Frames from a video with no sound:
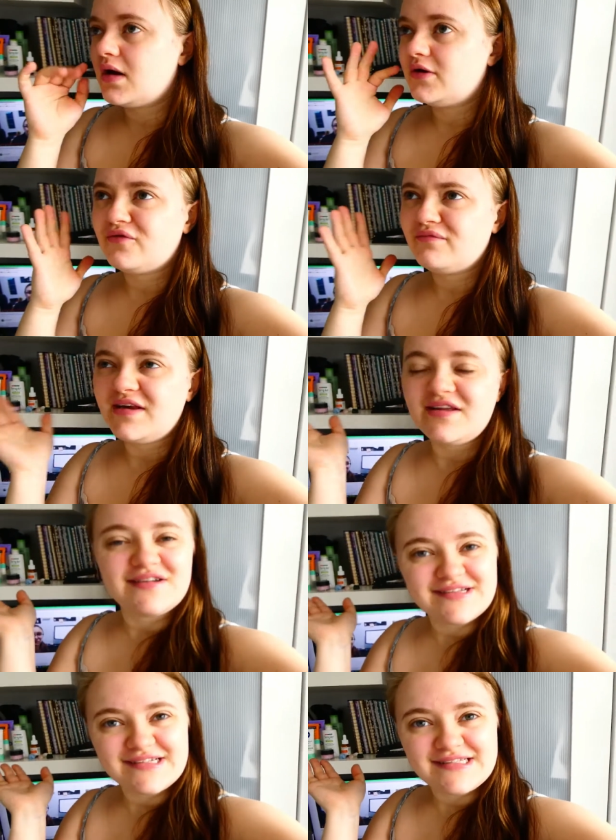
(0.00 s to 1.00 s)
I don't really
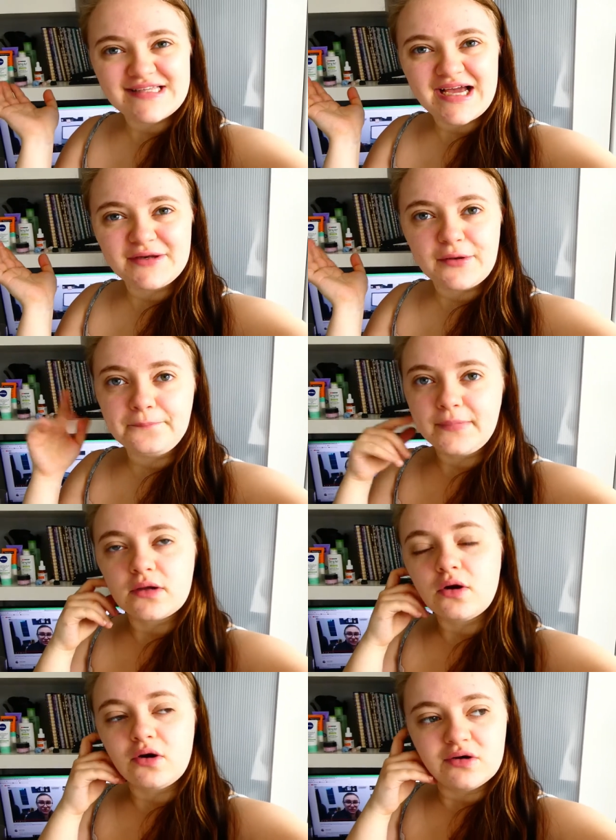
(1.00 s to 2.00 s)
understand
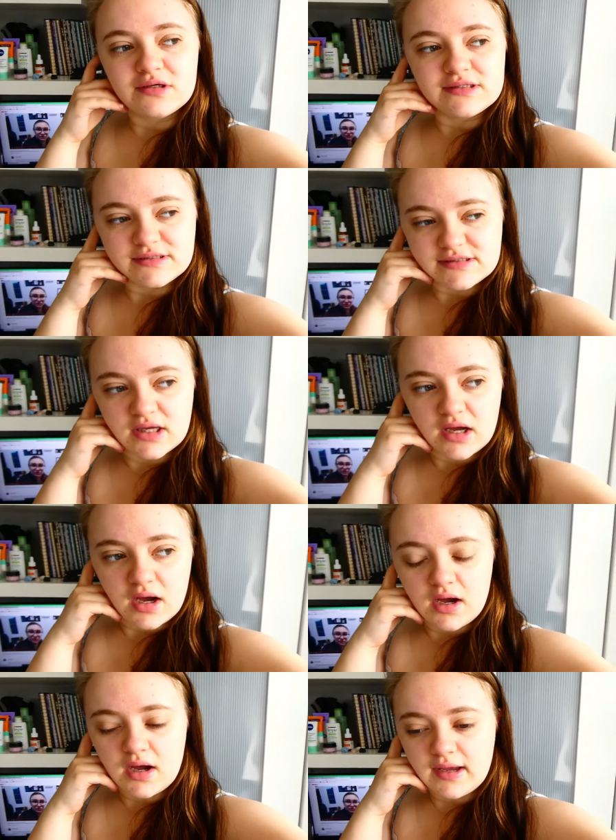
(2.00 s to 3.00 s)
because
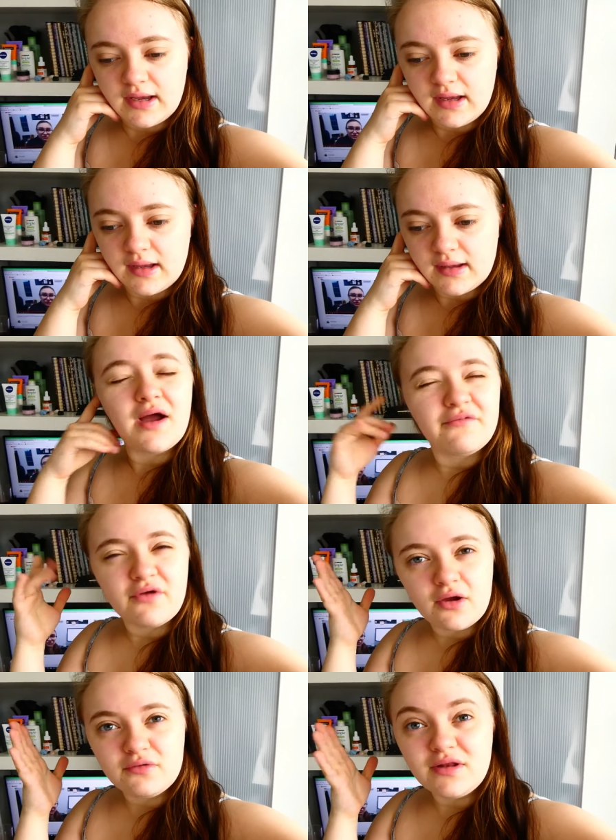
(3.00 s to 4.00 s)
I I've
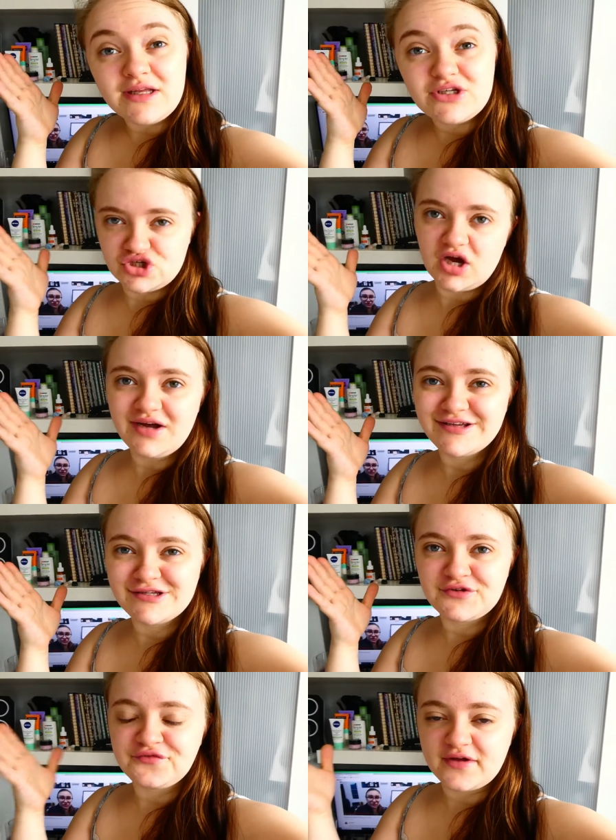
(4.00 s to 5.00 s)
only
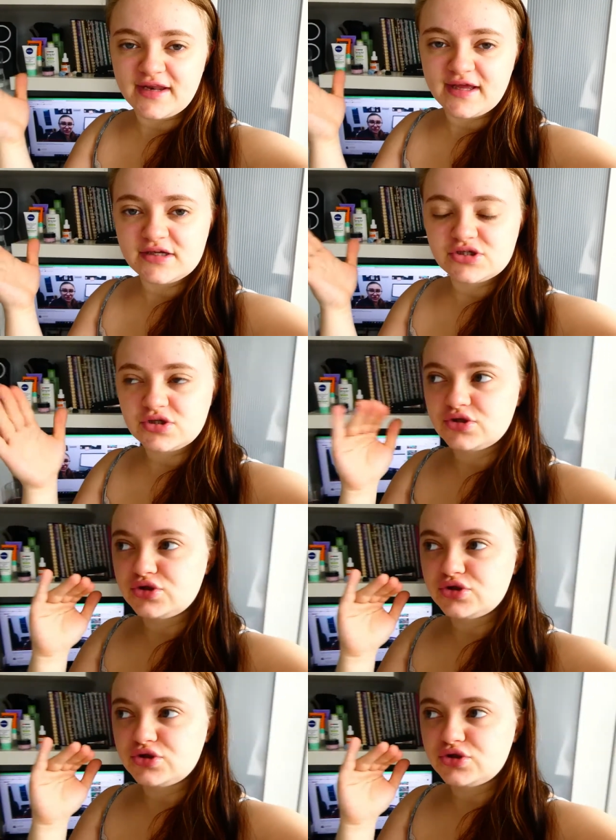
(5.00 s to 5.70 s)
just finished